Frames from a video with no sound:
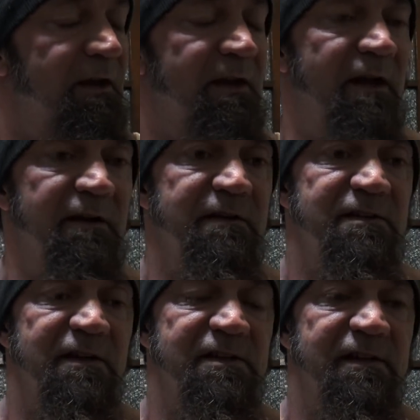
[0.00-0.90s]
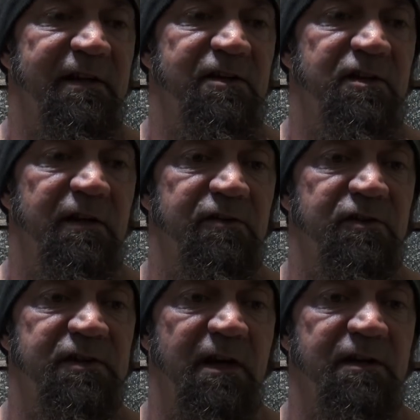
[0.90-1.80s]
a lot of these isolation
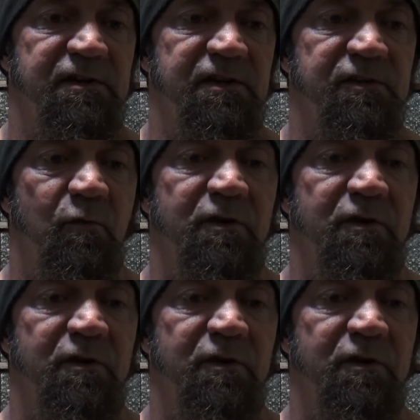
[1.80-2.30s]
exercises,